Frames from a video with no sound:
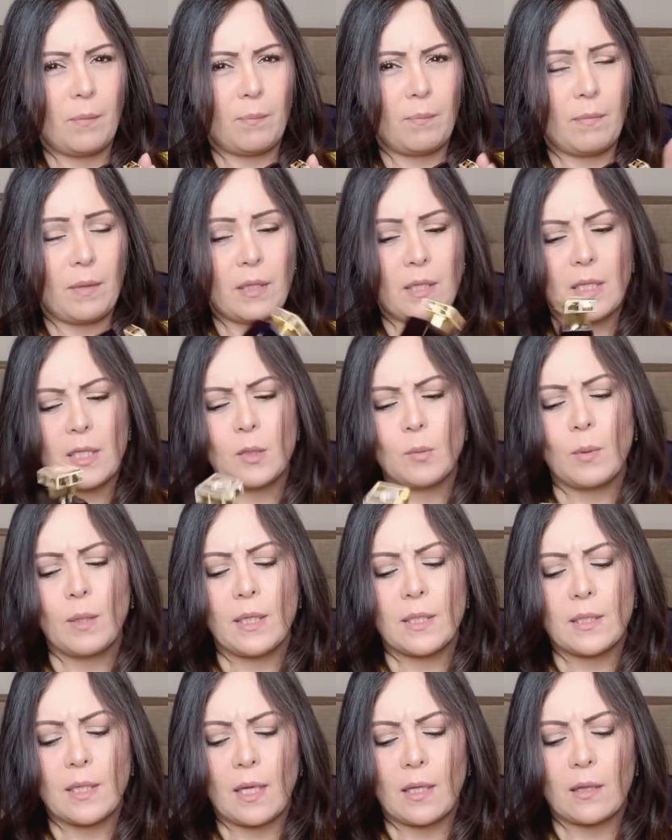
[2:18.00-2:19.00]
this one
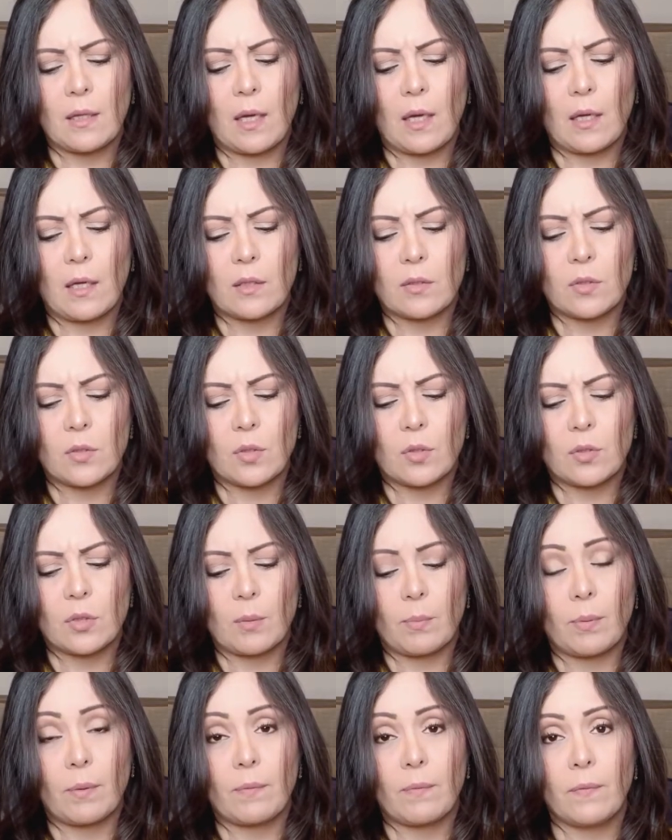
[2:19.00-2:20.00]
is, I think, is just a
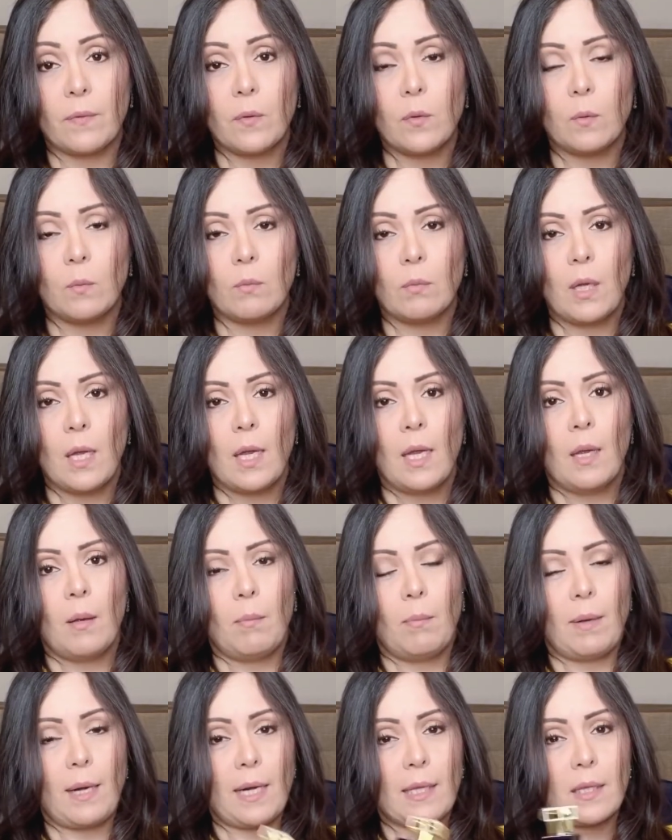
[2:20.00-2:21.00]
perfume,
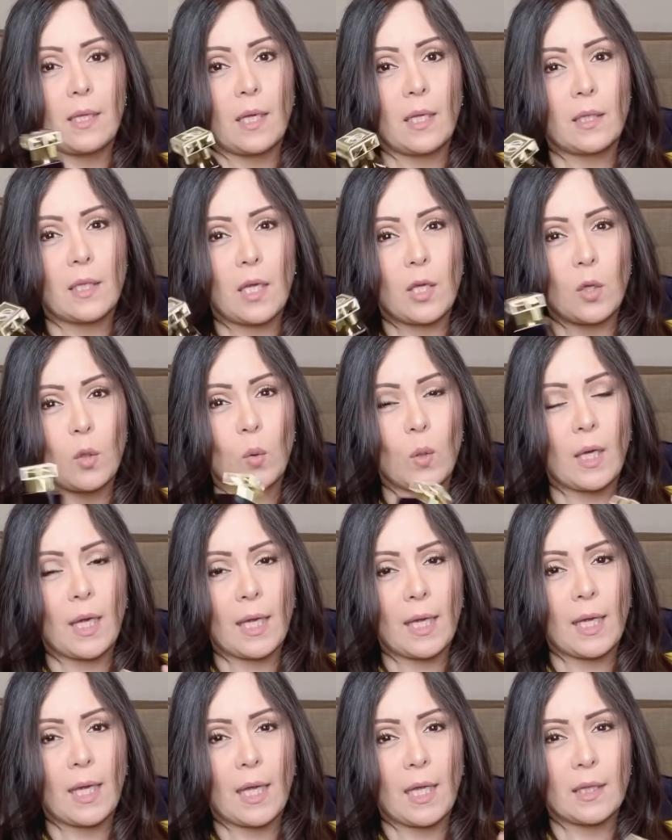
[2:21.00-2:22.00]
but I think that you
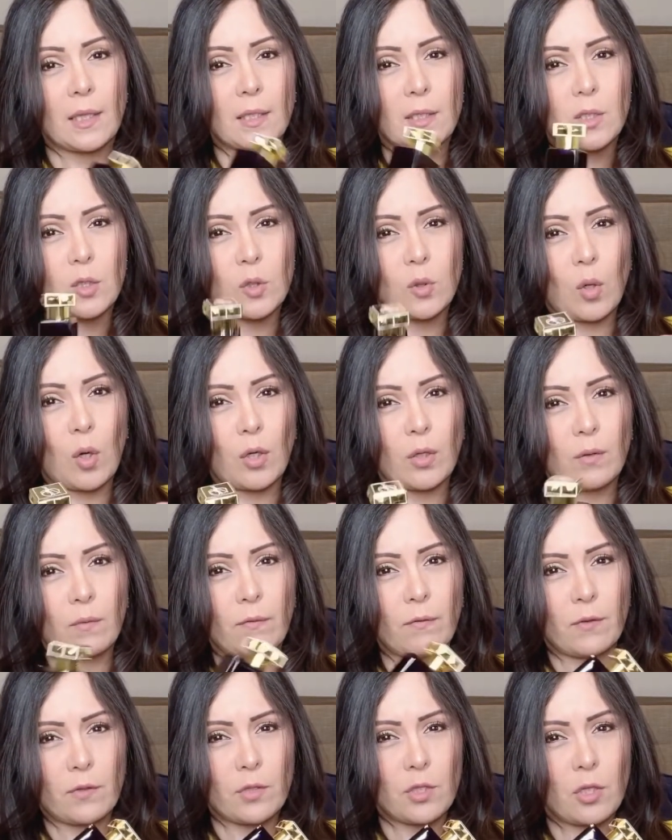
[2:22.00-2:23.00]
can get the stronger
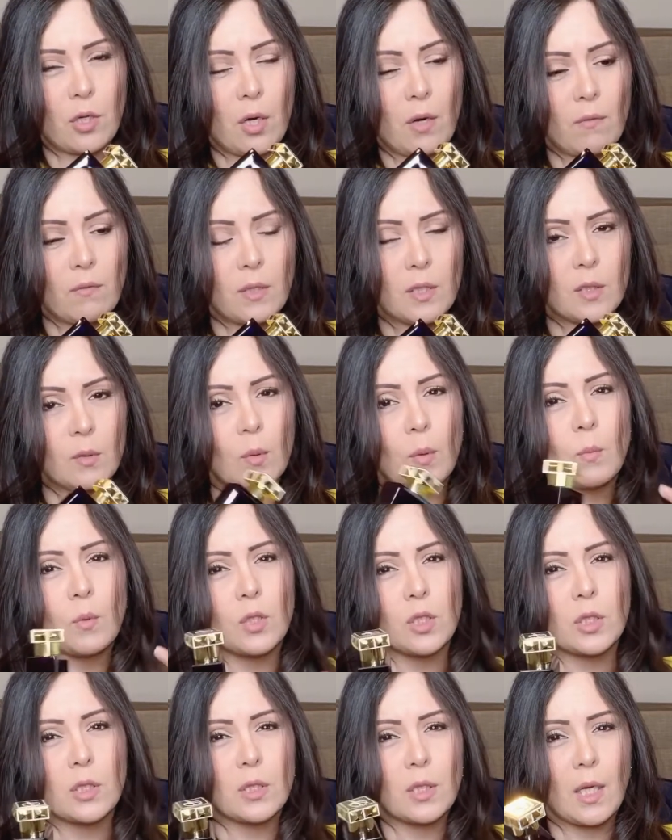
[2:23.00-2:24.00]
version of this one,
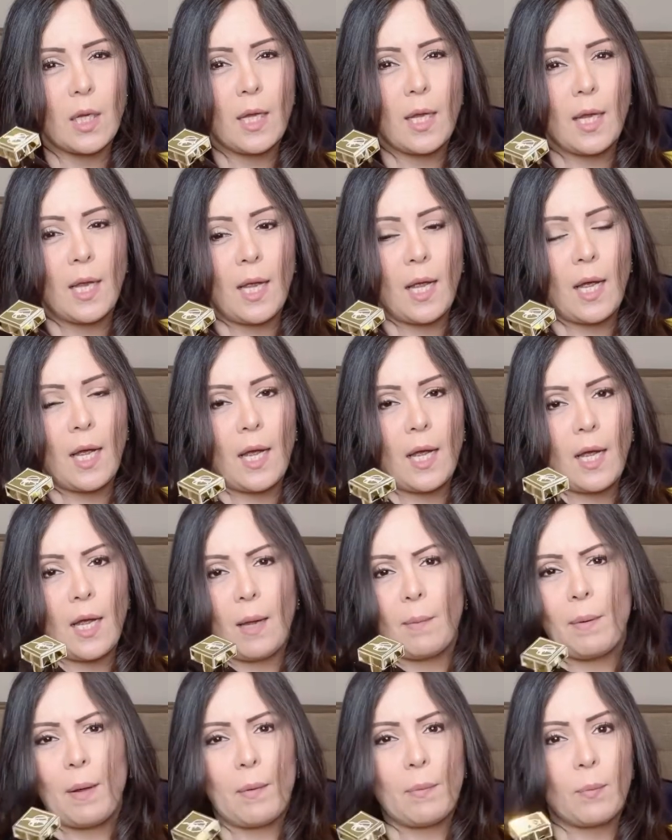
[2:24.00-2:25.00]
which is
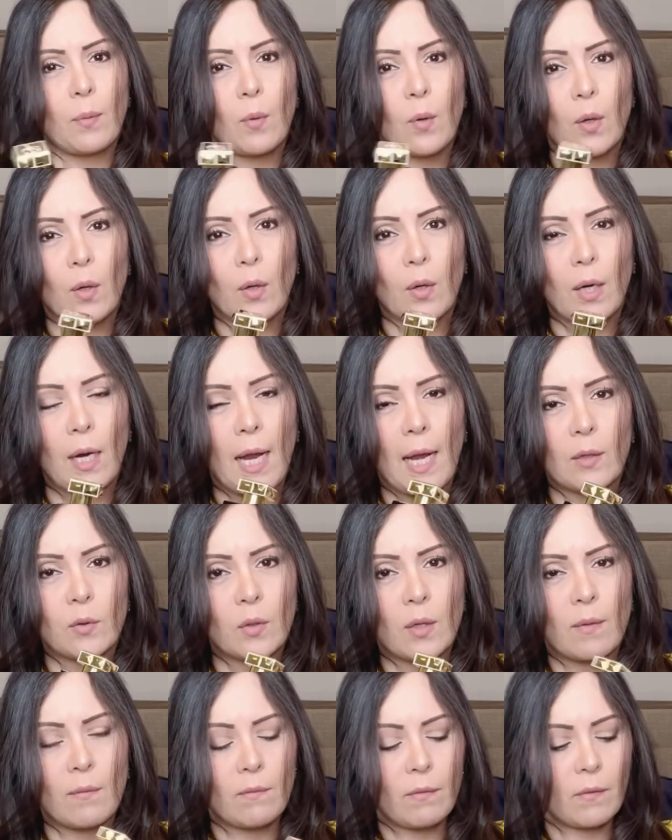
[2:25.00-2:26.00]
about
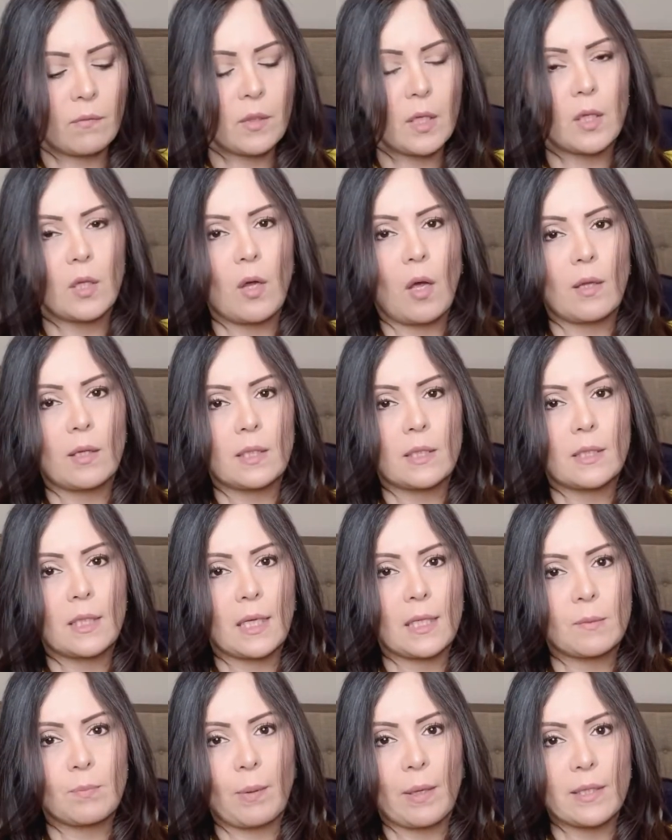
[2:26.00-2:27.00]
$450
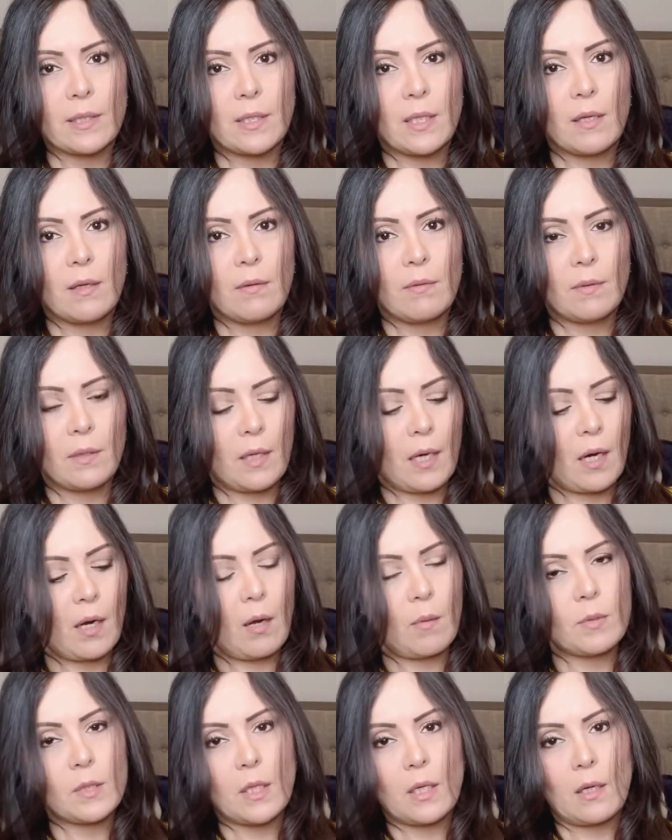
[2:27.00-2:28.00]
expensive, and it
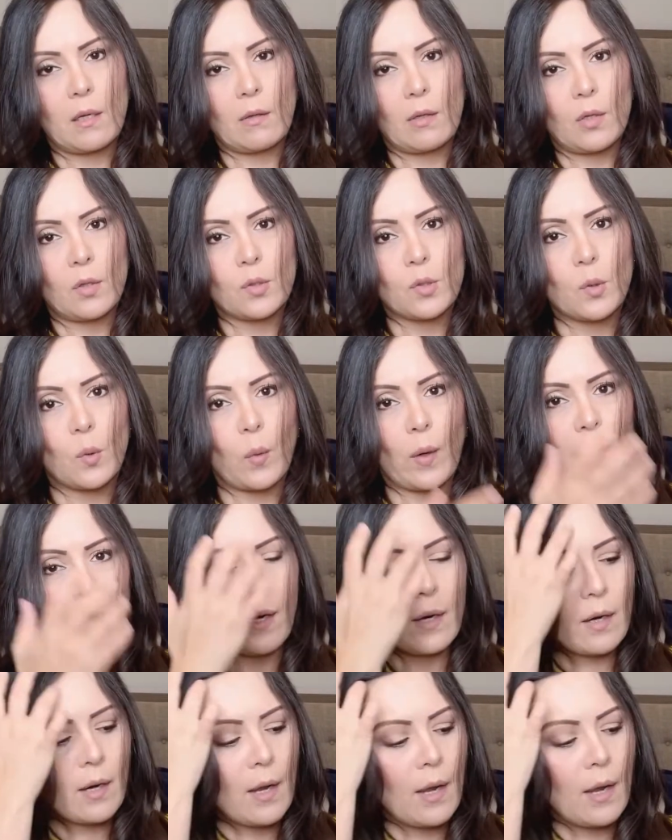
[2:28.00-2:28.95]
comes in a little square,